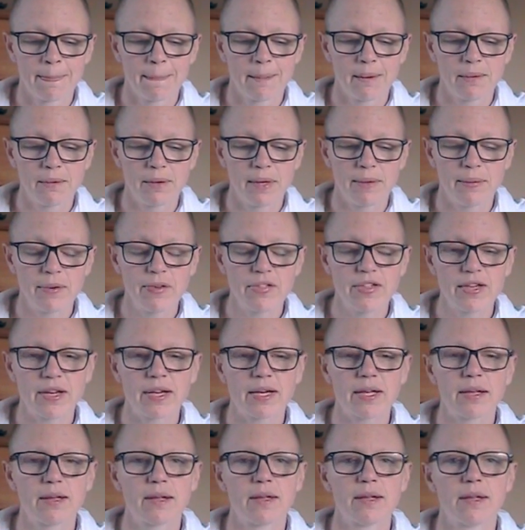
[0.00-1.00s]
Where was I?
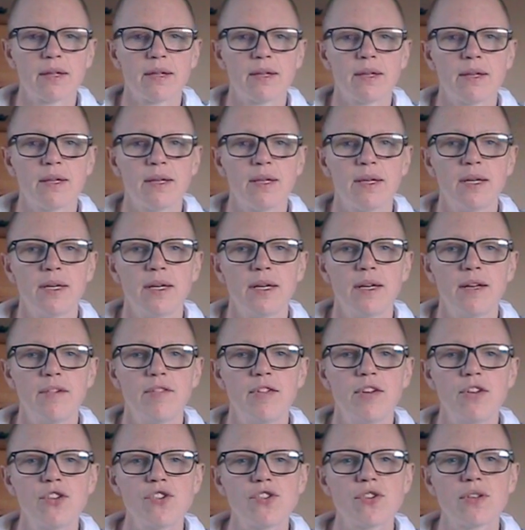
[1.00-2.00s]

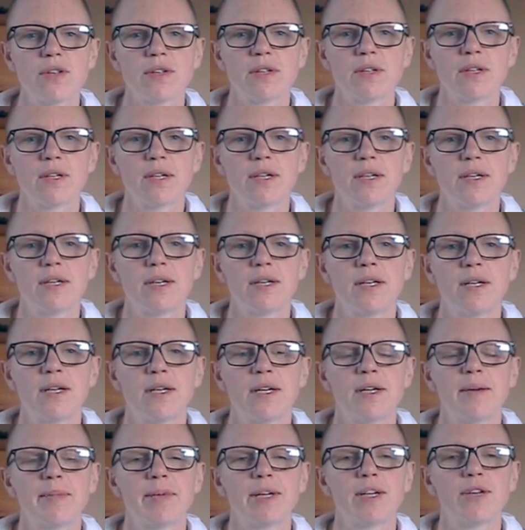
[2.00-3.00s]
Aversion.
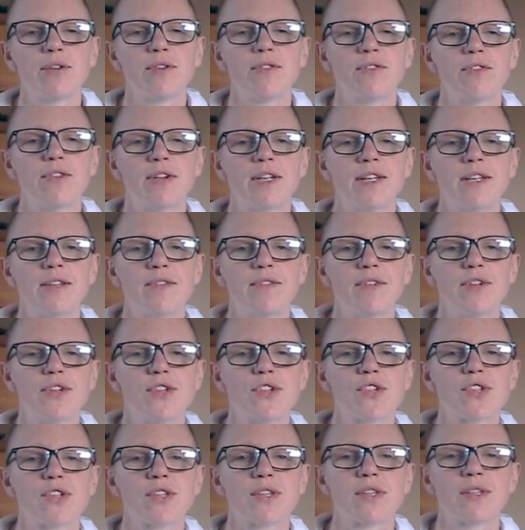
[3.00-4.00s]
My good friend
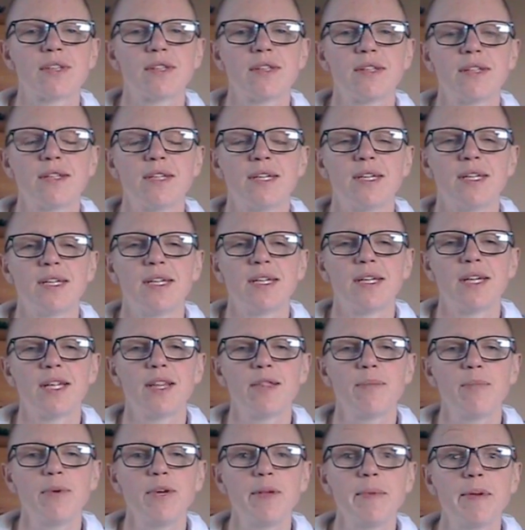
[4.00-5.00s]
aversion.
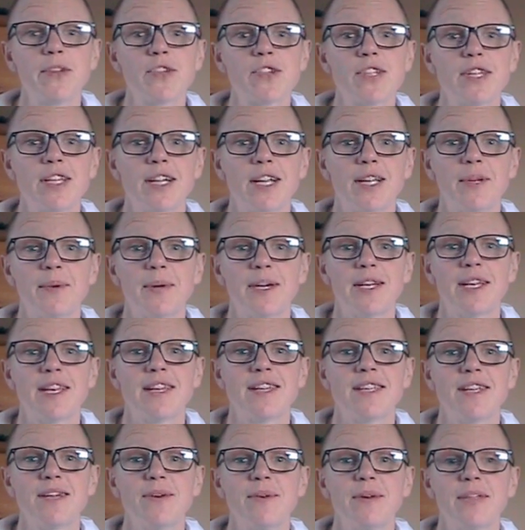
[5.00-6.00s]
That's pretty much the only way to
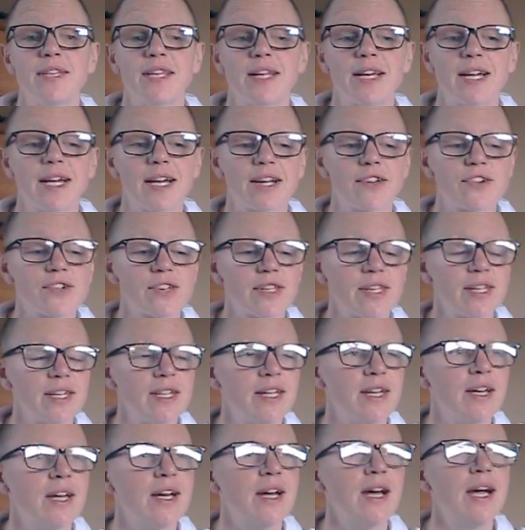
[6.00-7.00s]
deal with it, actually.
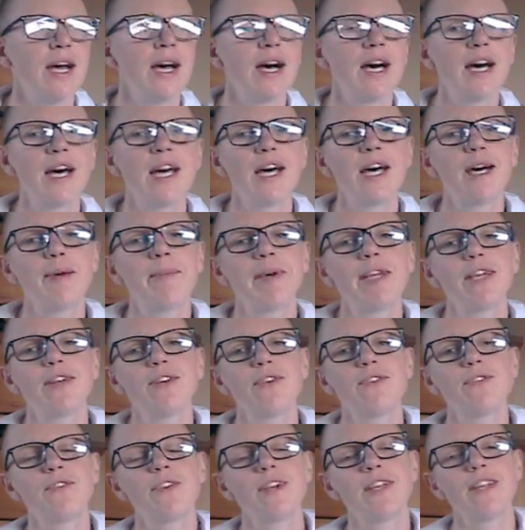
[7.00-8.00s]
My
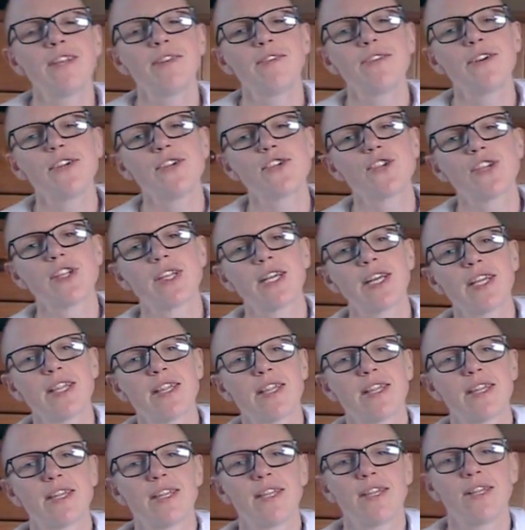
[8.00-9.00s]
good friend aversion, I
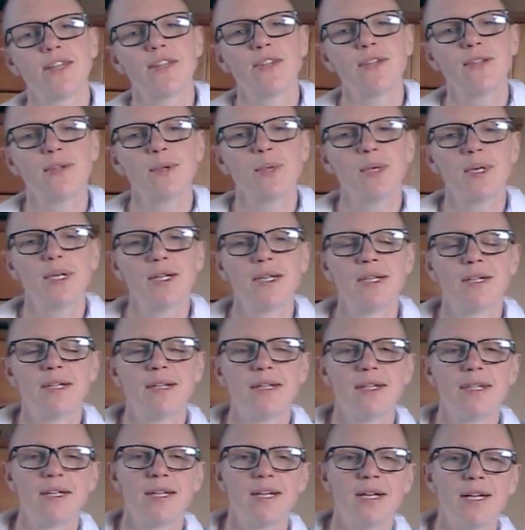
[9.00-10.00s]
see you.
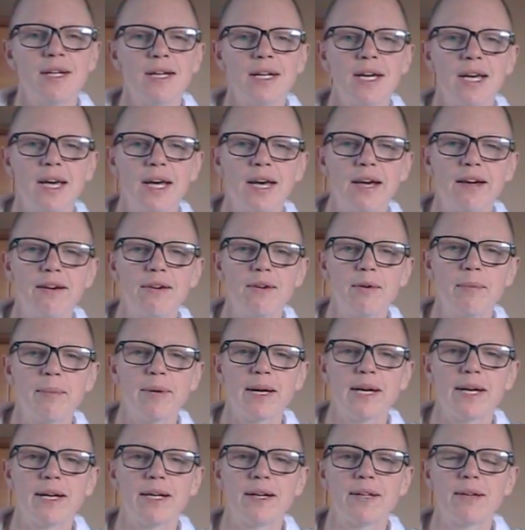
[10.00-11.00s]
How
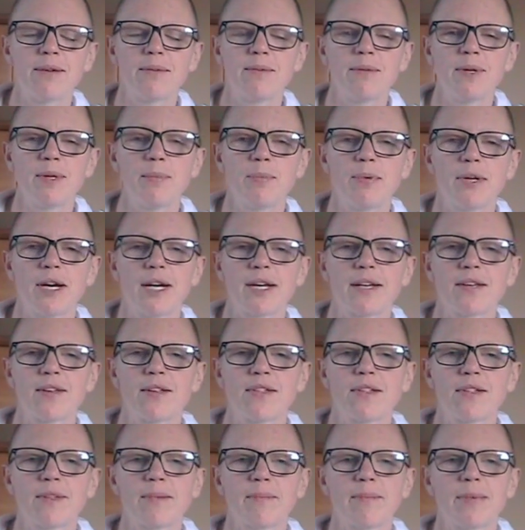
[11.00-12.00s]
about we
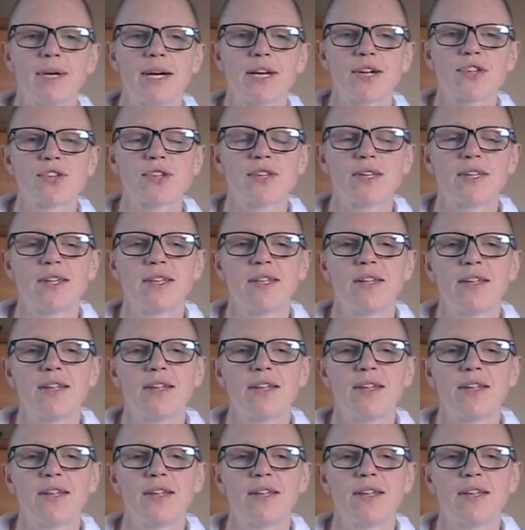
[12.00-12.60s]
practice compassion?